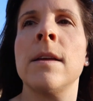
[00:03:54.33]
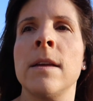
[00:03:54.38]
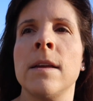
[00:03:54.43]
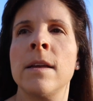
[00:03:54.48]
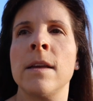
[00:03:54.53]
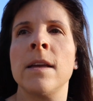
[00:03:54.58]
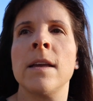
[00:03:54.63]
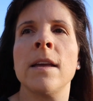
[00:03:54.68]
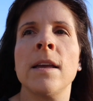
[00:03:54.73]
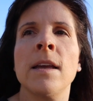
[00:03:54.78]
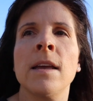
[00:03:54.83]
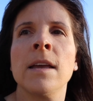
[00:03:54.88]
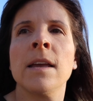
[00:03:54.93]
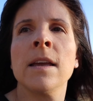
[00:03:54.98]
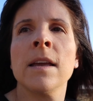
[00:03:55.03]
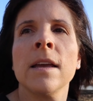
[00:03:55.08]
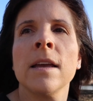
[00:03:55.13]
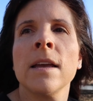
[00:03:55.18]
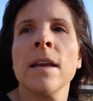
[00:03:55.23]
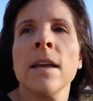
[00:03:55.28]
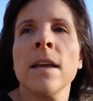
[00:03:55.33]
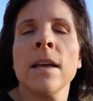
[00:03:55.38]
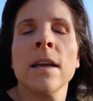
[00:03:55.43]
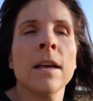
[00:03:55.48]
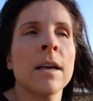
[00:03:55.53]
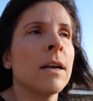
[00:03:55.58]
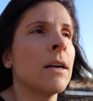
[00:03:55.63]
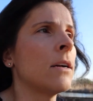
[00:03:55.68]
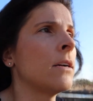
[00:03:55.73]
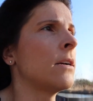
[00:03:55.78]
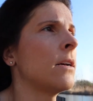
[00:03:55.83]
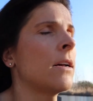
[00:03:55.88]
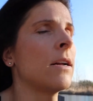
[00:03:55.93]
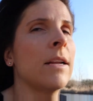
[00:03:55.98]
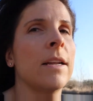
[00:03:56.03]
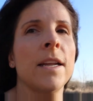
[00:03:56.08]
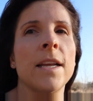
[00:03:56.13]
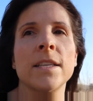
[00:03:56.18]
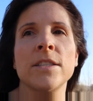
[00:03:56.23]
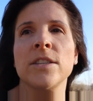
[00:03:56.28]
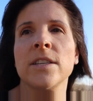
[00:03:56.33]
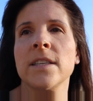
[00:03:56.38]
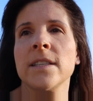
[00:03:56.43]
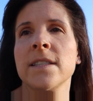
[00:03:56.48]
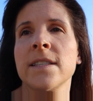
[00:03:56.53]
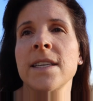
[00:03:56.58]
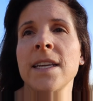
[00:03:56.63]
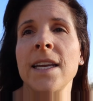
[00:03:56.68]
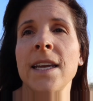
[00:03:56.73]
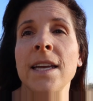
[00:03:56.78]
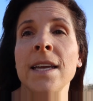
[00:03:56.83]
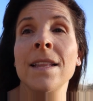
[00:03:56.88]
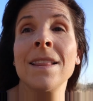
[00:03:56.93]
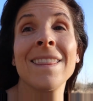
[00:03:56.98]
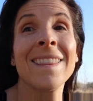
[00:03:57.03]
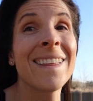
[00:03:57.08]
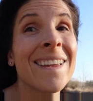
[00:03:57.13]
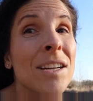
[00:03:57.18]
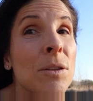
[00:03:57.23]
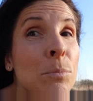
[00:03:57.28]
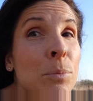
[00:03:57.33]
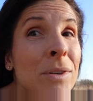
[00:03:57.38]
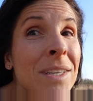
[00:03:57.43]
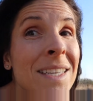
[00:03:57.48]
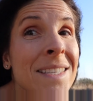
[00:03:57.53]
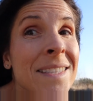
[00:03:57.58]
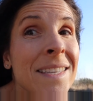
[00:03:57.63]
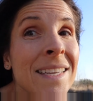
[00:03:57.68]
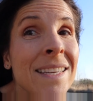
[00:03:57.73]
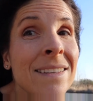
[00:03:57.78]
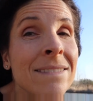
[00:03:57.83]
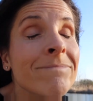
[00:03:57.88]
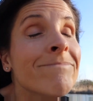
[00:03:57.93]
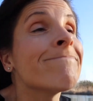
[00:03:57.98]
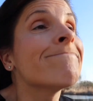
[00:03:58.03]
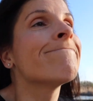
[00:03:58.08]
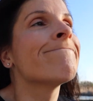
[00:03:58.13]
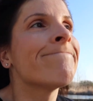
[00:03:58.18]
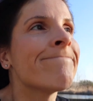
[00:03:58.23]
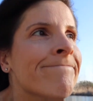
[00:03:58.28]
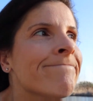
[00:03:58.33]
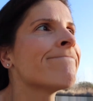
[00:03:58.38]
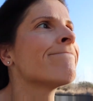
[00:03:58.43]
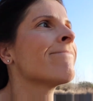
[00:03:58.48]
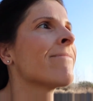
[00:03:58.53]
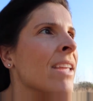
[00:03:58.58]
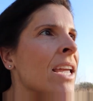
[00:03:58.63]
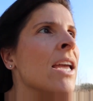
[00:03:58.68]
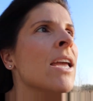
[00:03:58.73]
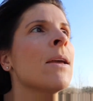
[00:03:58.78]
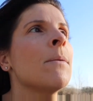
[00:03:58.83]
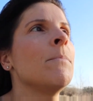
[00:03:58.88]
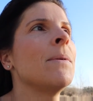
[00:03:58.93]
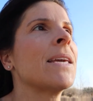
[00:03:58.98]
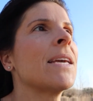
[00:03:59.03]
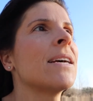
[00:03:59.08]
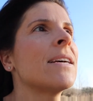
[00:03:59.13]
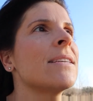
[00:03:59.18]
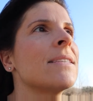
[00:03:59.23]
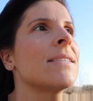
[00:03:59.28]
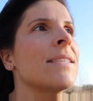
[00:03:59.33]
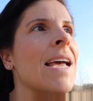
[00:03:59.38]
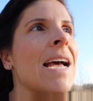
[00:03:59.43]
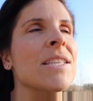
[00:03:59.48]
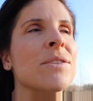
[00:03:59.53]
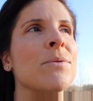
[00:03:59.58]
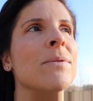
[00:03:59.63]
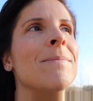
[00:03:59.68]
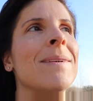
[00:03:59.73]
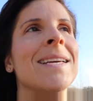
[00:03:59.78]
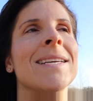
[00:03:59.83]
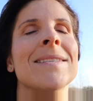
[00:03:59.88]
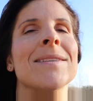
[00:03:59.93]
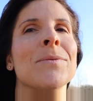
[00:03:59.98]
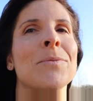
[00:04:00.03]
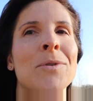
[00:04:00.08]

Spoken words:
And as you can see, a little breezy, because that's what makes it